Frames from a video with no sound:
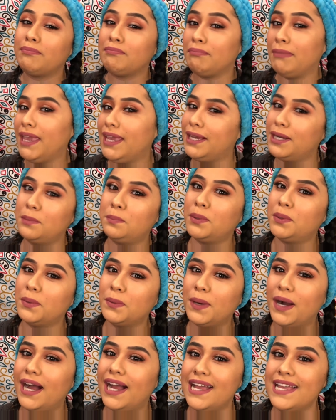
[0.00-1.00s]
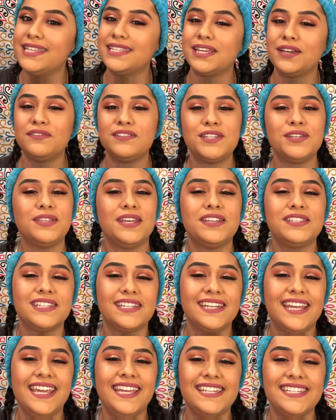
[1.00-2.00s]
makeup wise of
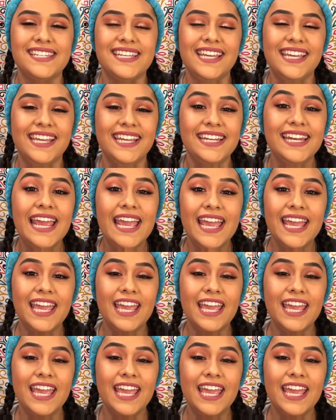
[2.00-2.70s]
2018.